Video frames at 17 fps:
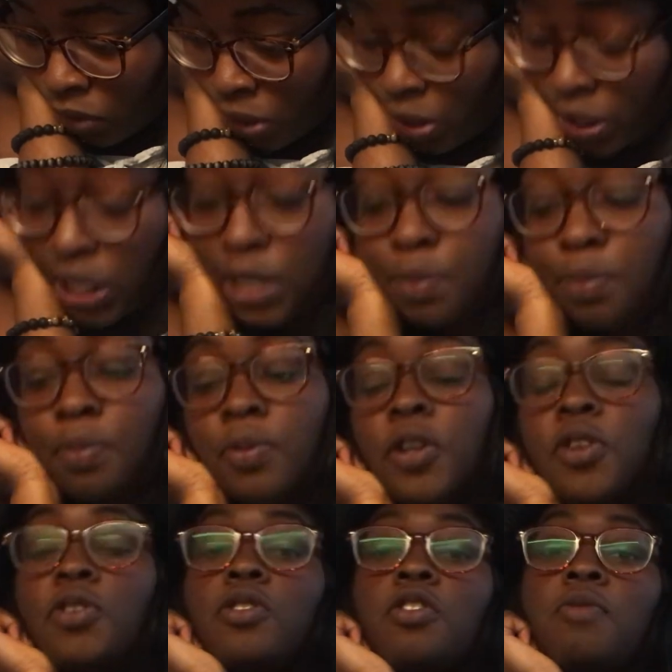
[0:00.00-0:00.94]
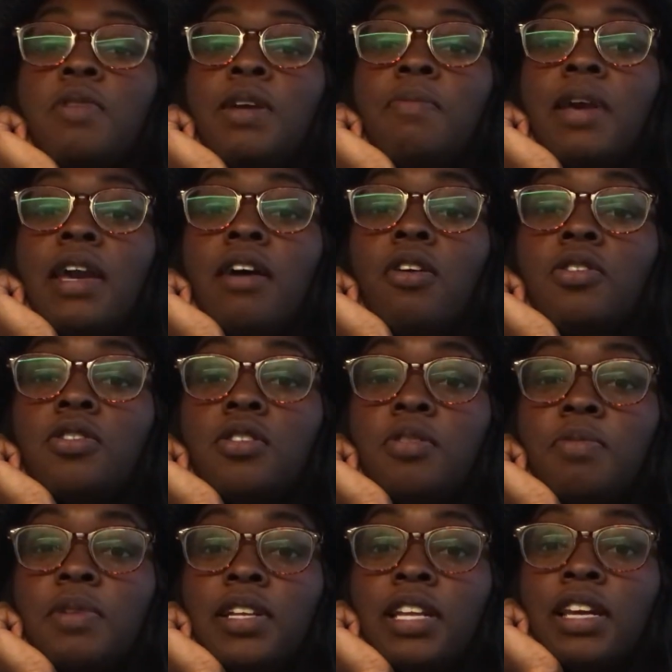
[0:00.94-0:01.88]
This, your soulmate may
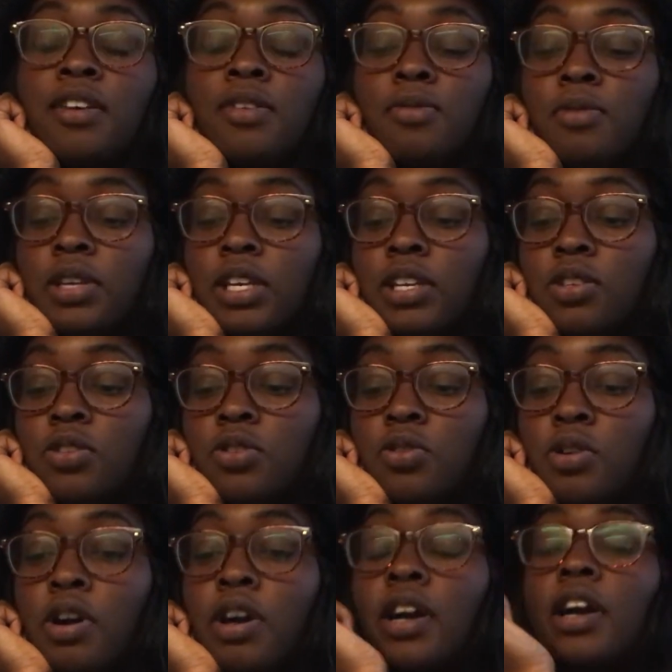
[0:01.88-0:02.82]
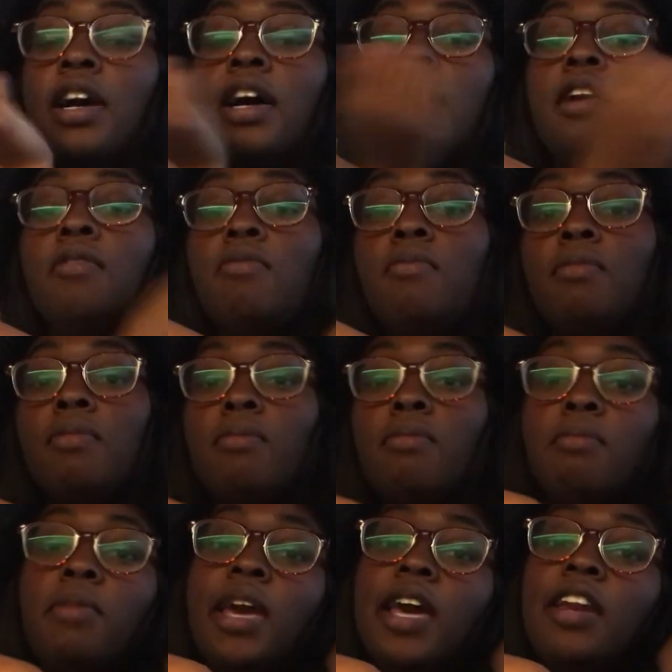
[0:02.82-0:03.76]
also be like a really strong
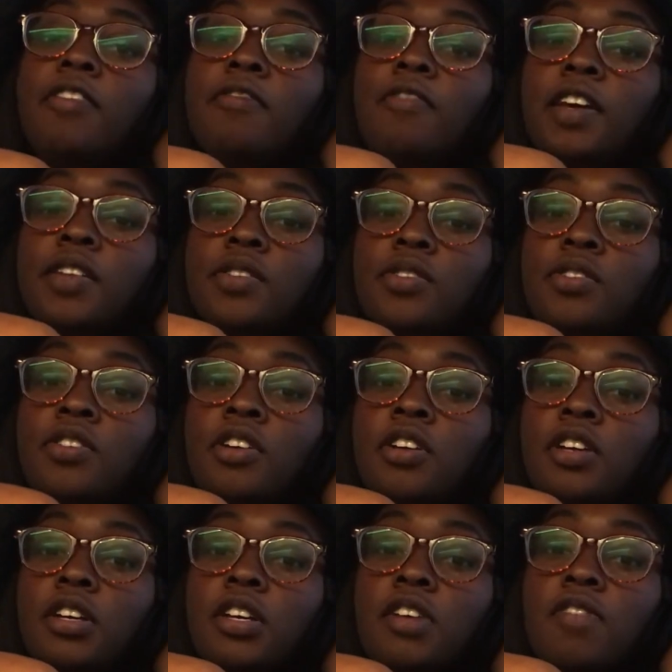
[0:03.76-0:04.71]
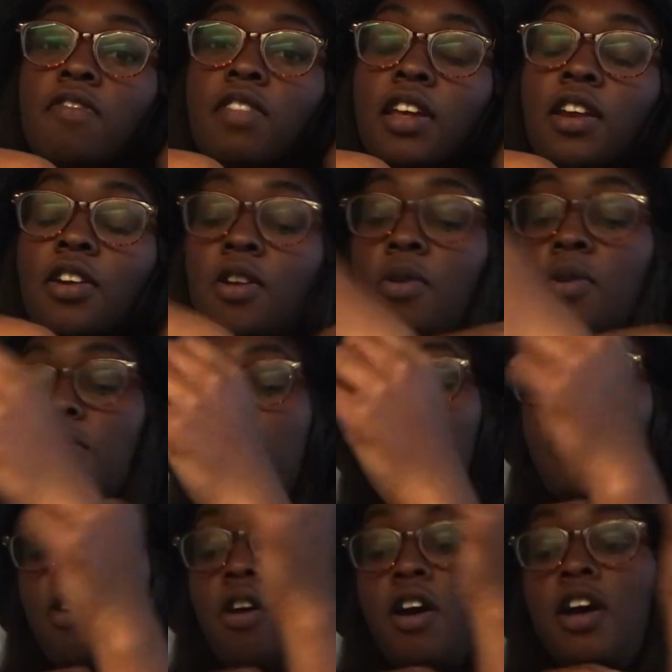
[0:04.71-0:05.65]
manifester, if they know it or
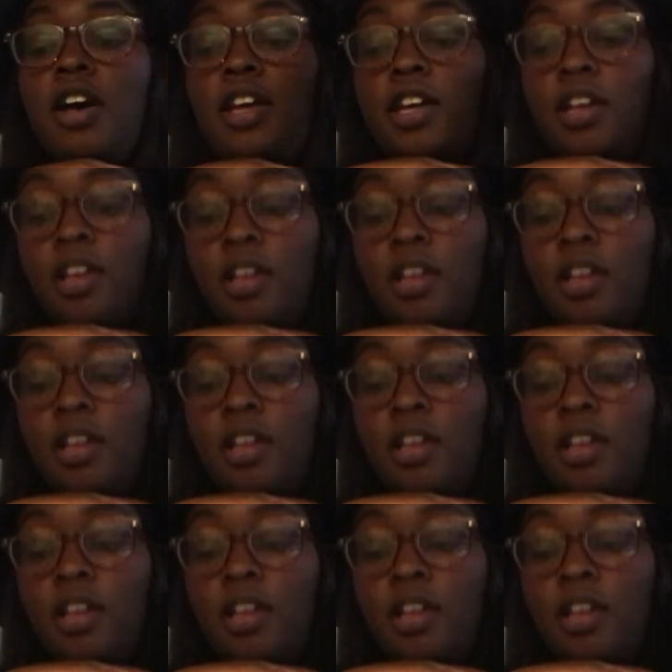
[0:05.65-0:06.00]
not.